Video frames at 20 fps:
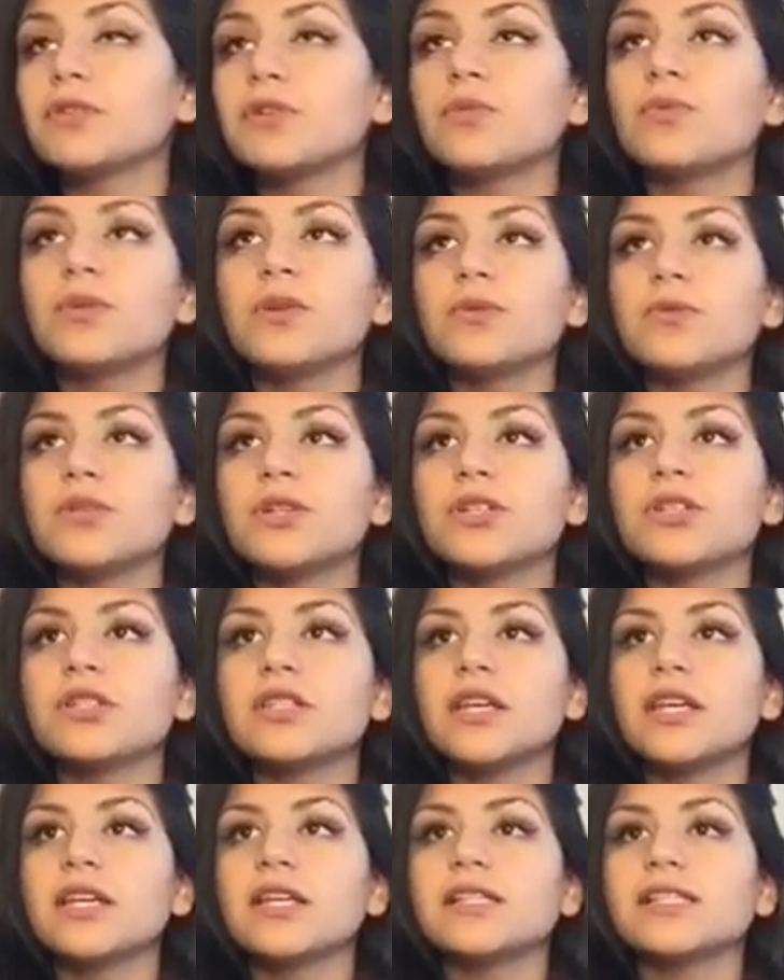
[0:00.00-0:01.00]
so we were just
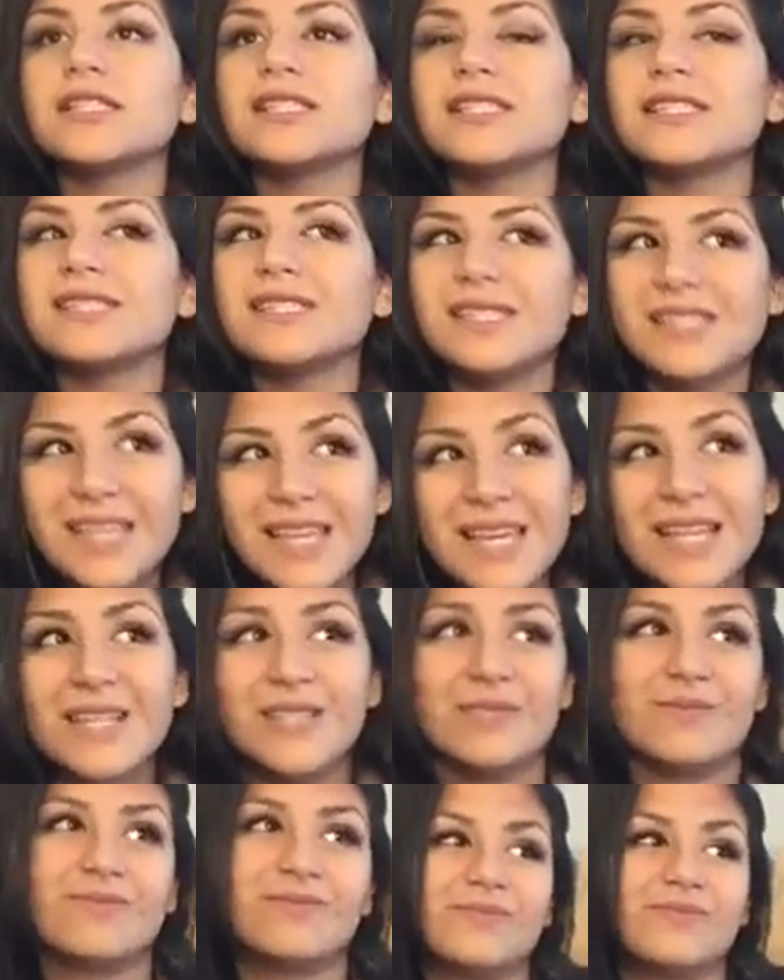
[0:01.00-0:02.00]
like,
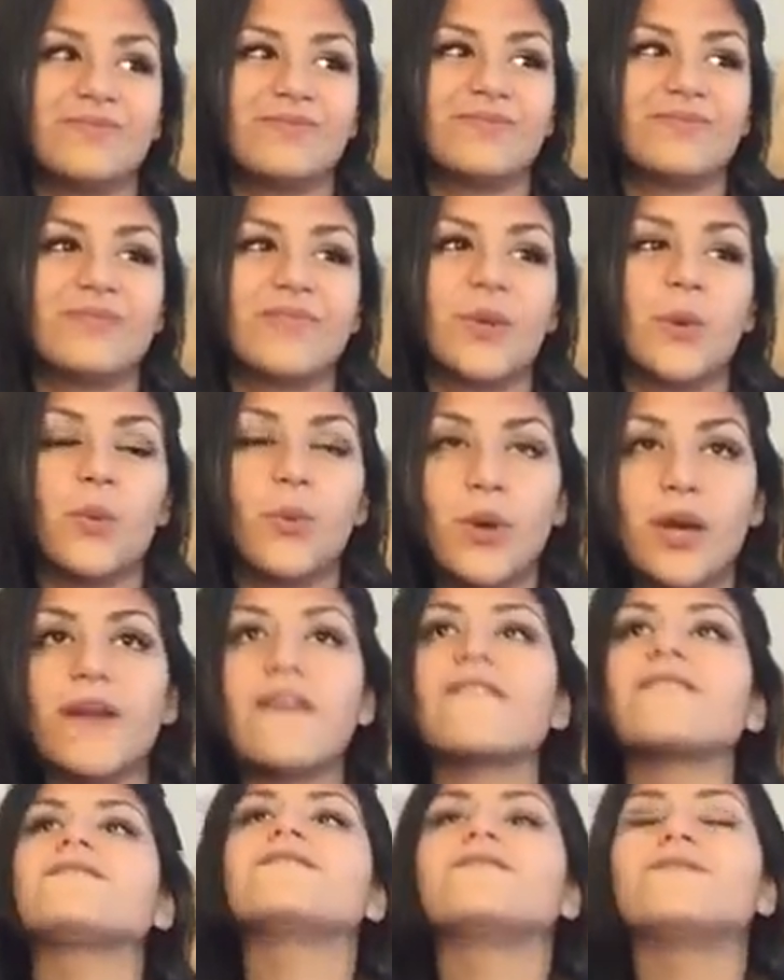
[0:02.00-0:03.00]
damn,
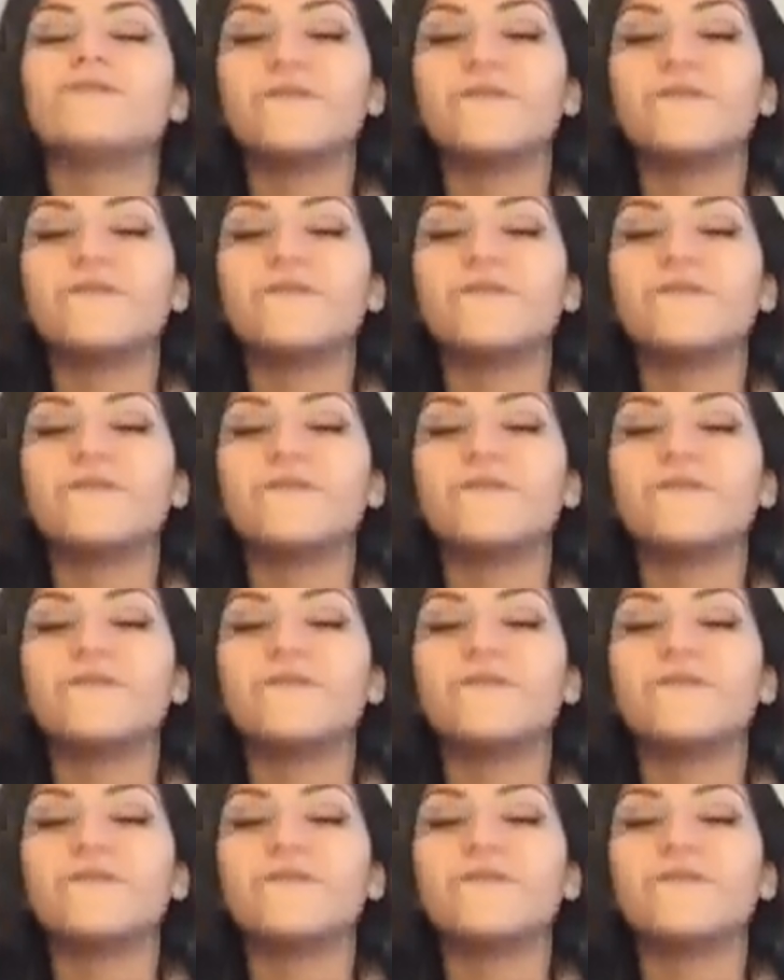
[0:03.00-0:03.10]
where?